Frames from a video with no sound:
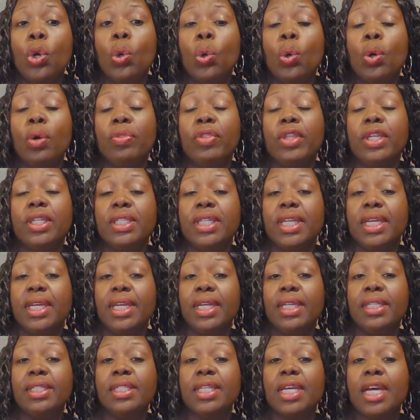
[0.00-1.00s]
on the date
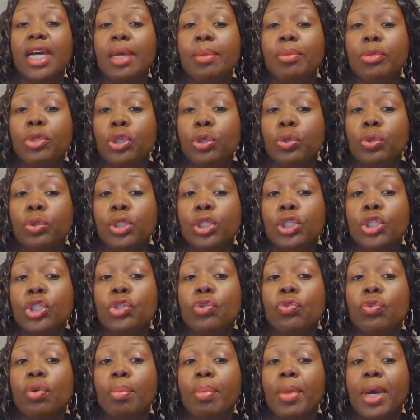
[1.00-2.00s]
and time chosen
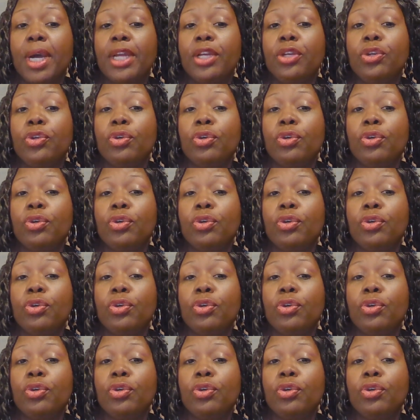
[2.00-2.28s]
to remind